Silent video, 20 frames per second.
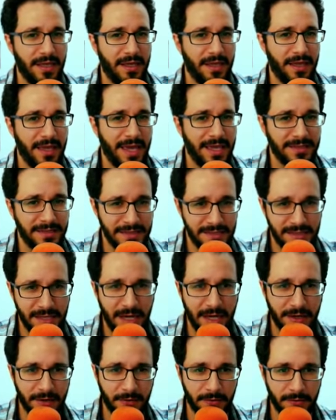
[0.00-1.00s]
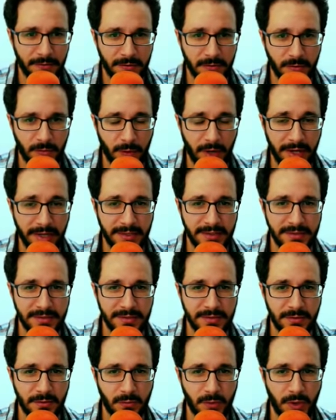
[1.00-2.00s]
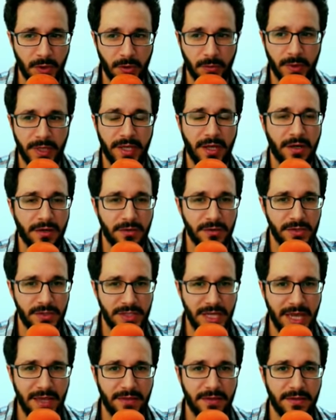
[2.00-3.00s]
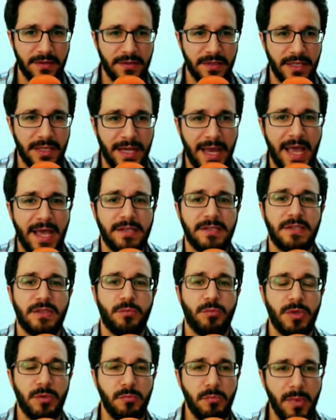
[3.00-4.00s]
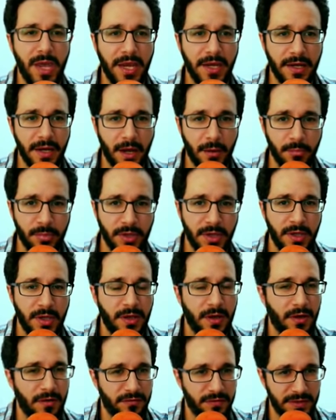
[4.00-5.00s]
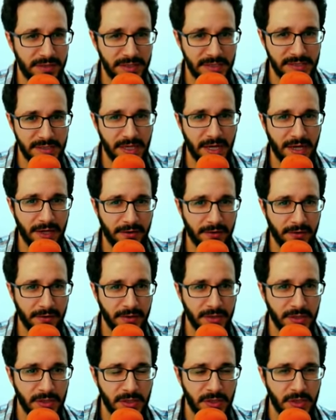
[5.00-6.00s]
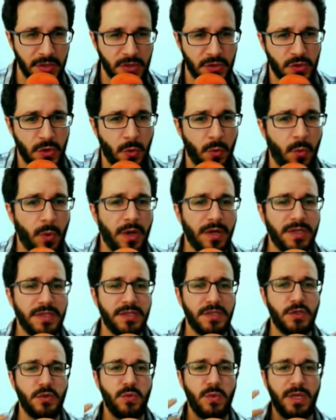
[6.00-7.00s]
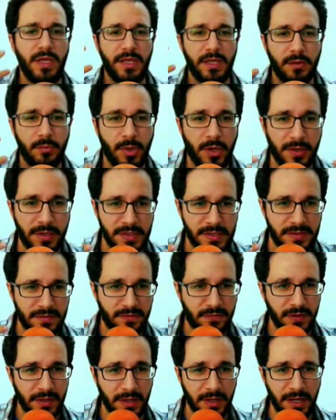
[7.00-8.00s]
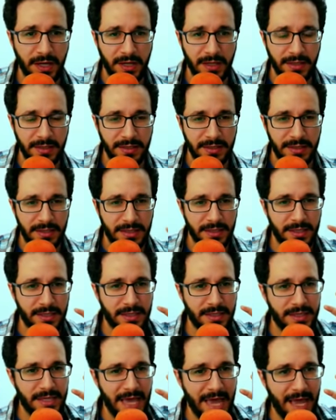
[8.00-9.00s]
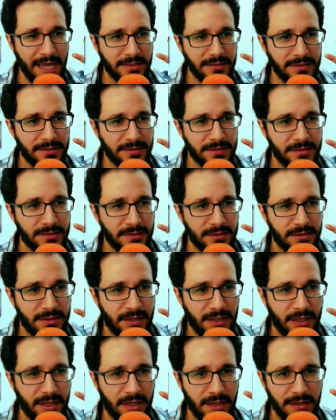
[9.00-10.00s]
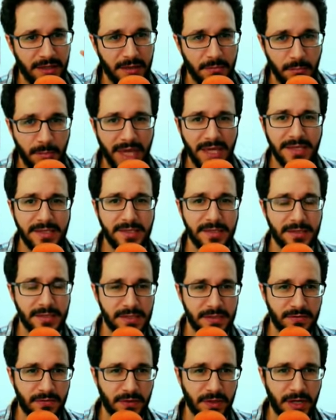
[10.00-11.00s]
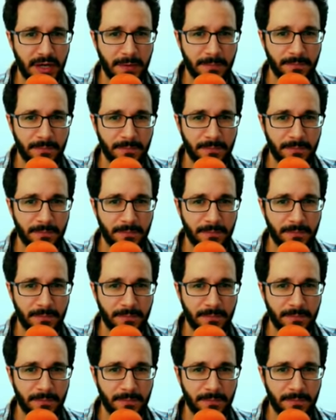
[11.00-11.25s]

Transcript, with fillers: a desire, right? We already understand that it has to be made up of a desire. So, what is unique about a sphira that uh, that makes it a sfira.